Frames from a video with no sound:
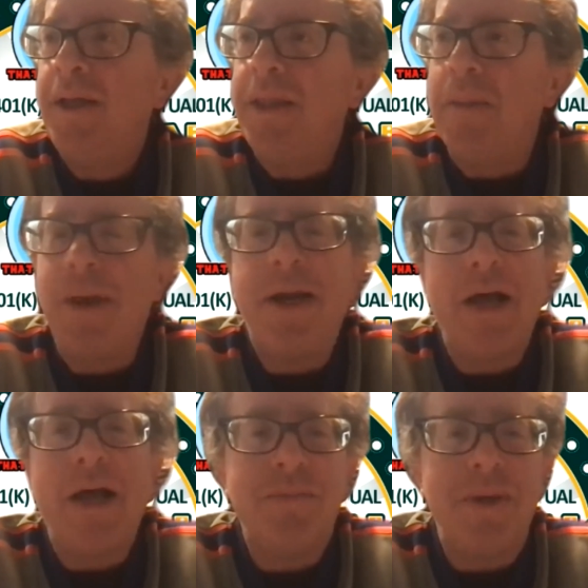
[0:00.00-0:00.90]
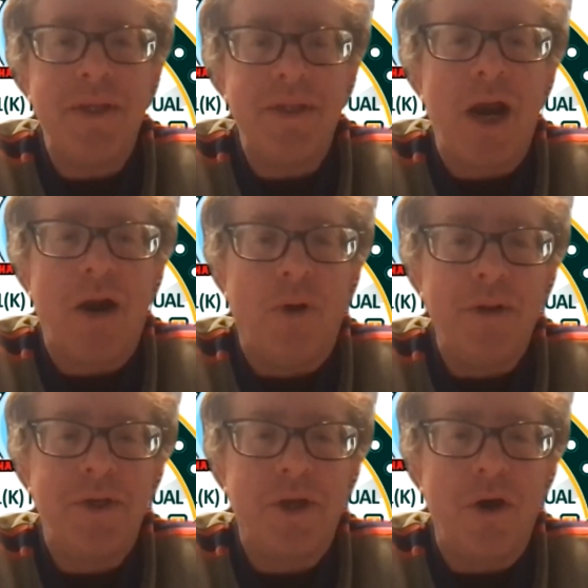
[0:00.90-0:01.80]
they made it out to be that Darryl
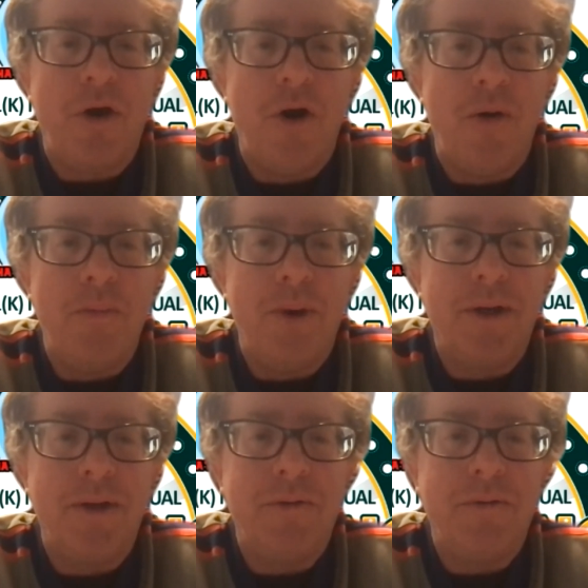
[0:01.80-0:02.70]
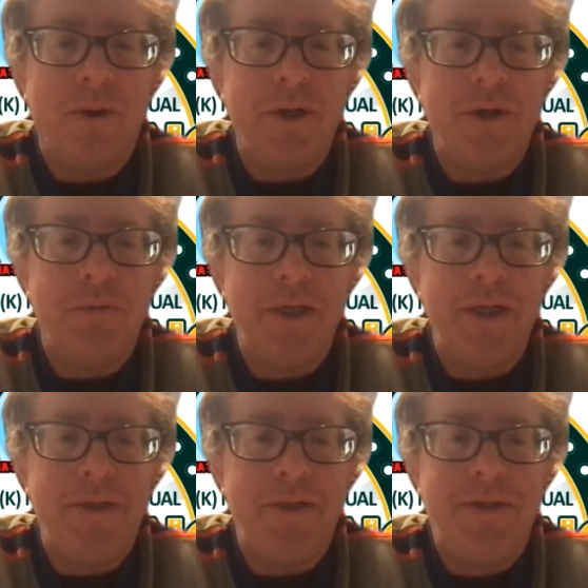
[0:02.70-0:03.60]
wanted to go home. But when you
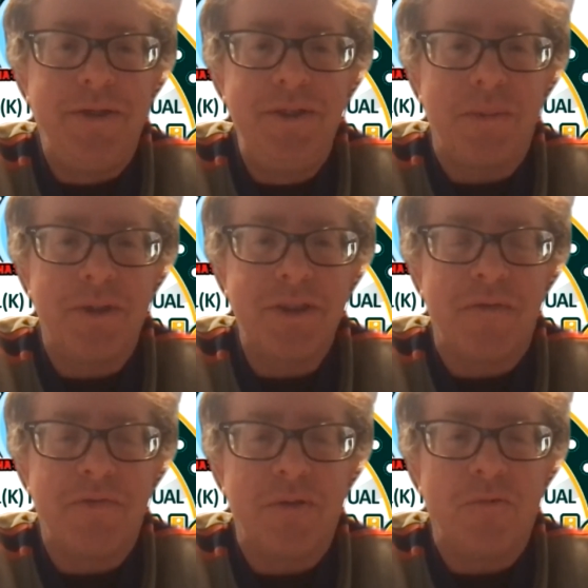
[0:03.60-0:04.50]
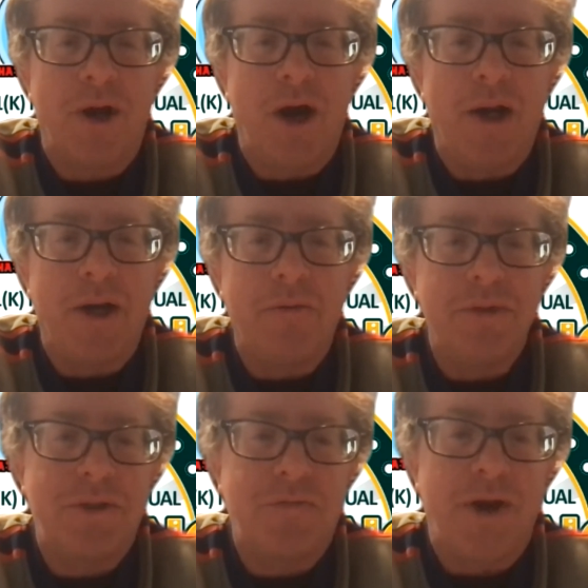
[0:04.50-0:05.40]
read some of the stuff that went on, it
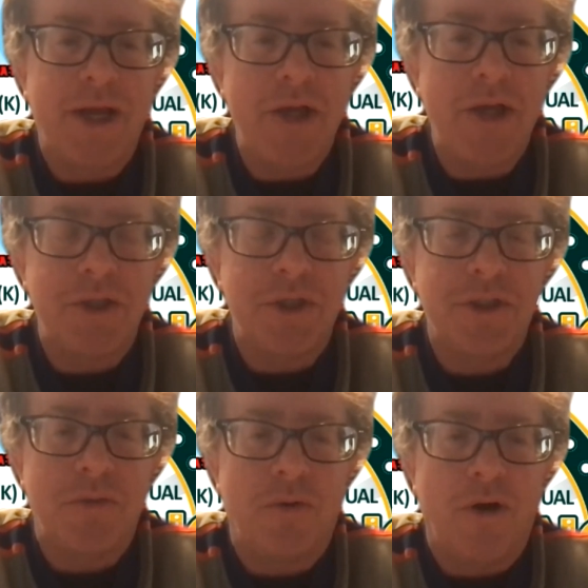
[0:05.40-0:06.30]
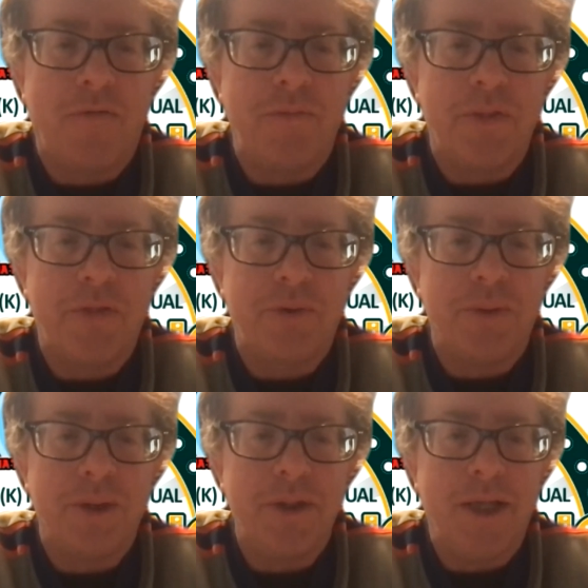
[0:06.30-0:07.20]
was Frank Cashin just didn't want to offer him the $3
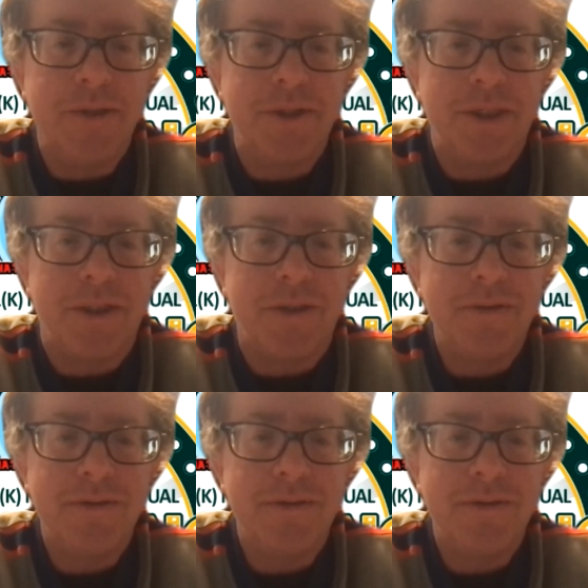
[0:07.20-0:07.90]
million a year.